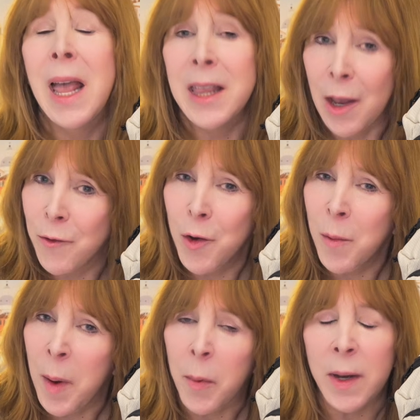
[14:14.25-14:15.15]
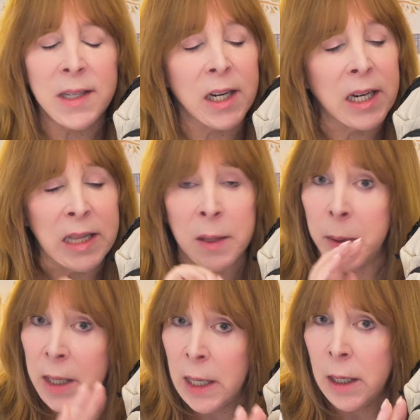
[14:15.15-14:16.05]
Now, if you remember, I said in the
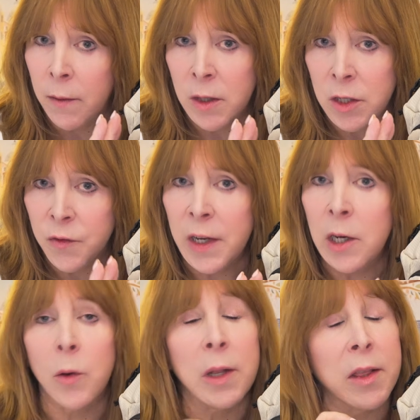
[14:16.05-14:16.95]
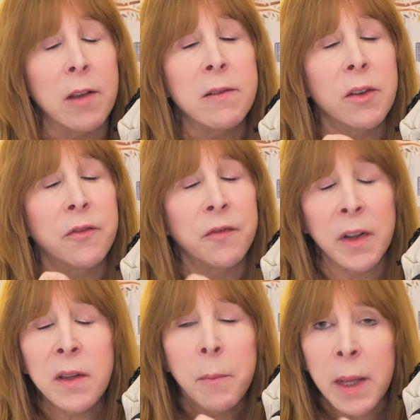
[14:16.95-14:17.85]
beginning of this video that there is a
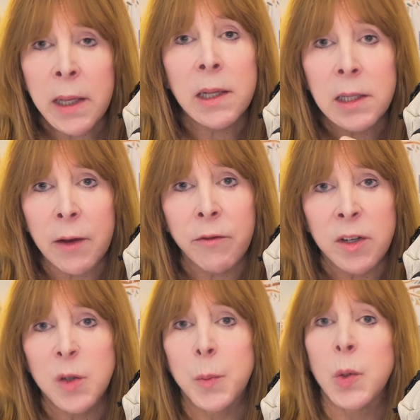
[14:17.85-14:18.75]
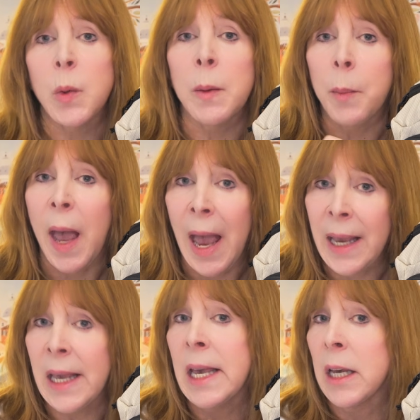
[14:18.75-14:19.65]
fundamental difference between
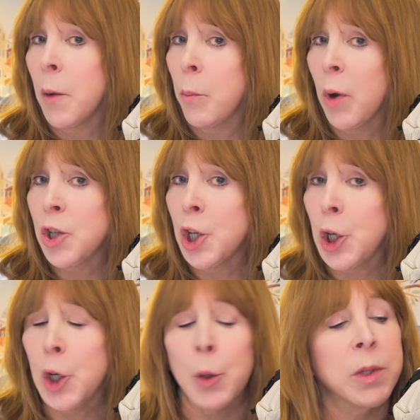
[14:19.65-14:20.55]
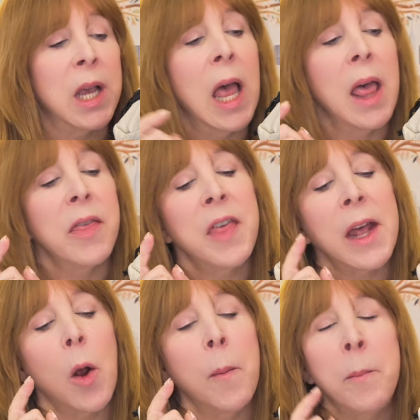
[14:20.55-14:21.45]
packing and compression cubes
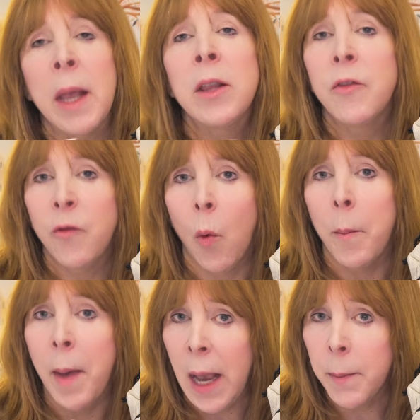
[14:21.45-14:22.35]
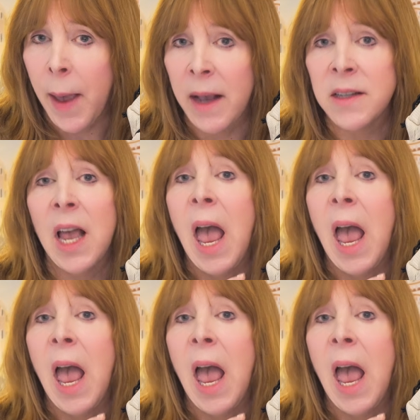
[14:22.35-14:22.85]
that are meant for backpacks